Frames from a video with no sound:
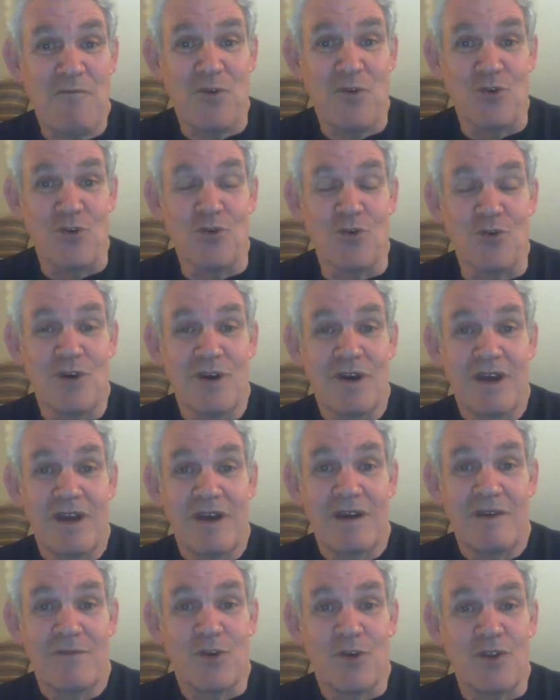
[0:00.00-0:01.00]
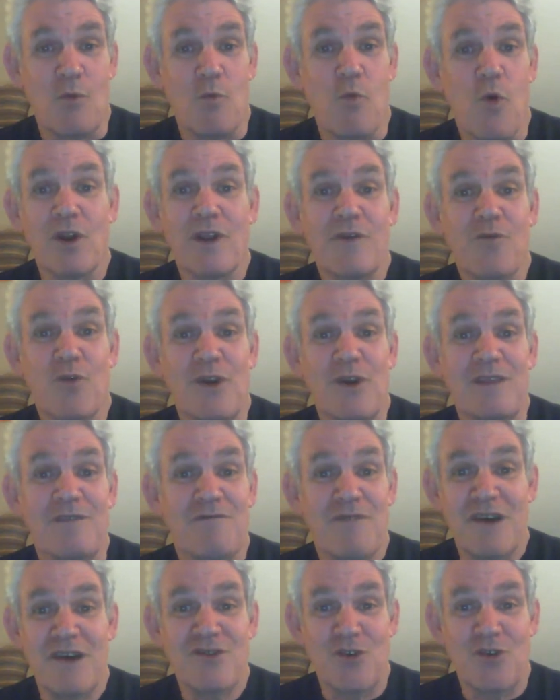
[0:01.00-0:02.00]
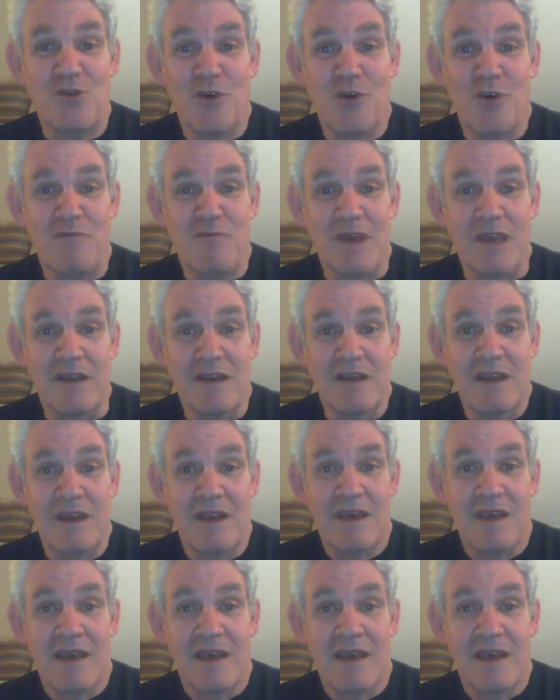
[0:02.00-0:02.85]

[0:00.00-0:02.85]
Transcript: for you, for the wonderful investor you have been,